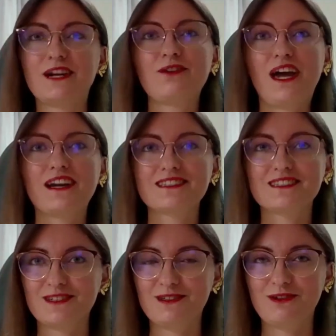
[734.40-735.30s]
life
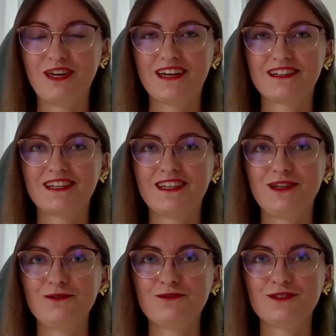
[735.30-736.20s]
hacks you can give